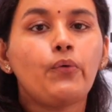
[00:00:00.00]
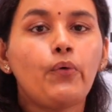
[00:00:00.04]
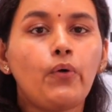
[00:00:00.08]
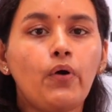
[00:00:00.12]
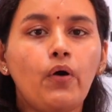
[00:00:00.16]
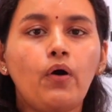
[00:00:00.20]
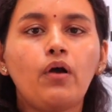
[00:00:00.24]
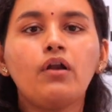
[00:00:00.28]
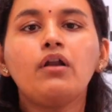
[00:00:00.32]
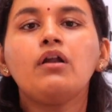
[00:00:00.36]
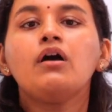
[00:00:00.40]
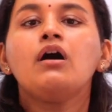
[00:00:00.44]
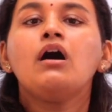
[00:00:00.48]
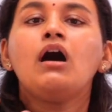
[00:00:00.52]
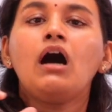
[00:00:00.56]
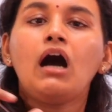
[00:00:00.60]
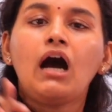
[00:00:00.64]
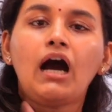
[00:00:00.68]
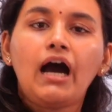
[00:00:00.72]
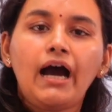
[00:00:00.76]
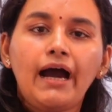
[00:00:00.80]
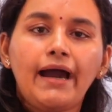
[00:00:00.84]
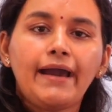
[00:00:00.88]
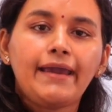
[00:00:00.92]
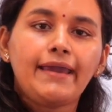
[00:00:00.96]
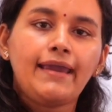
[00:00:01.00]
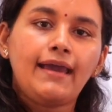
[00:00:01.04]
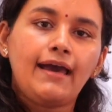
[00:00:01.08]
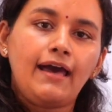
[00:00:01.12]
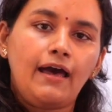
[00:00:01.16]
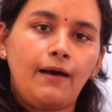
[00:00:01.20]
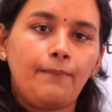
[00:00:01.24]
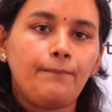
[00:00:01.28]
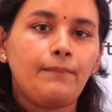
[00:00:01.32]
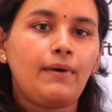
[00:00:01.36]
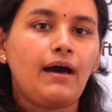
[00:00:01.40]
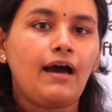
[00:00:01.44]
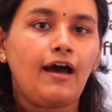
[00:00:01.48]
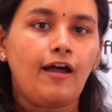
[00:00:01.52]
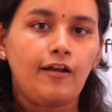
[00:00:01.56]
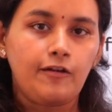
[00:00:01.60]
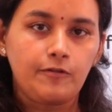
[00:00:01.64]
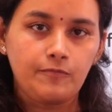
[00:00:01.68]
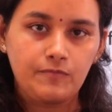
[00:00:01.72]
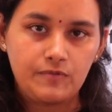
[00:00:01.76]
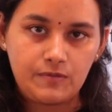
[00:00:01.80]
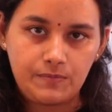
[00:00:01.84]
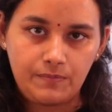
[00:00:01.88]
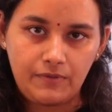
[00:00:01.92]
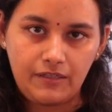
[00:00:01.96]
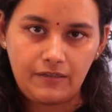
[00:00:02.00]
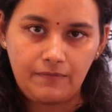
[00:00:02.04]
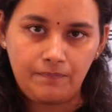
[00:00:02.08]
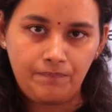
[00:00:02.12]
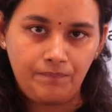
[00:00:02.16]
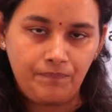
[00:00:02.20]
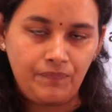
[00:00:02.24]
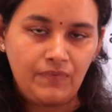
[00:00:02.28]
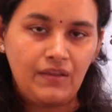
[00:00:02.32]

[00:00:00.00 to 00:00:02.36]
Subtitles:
or I am Adam Smith.